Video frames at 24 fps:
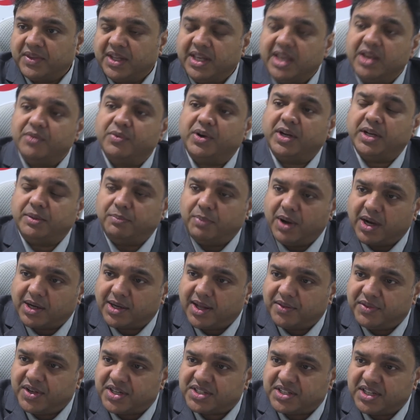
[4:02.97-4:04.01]
Even in
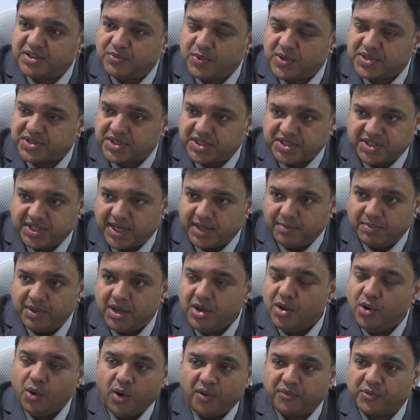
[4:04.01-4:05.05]
Bangladesh, it was the same.
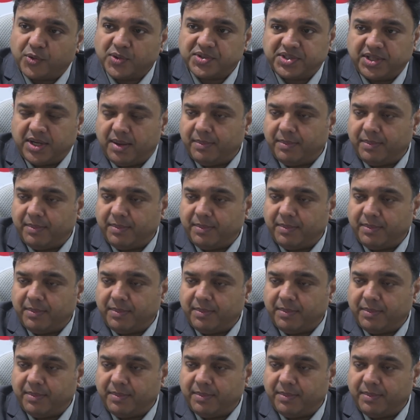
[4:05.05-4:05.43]
Of course, in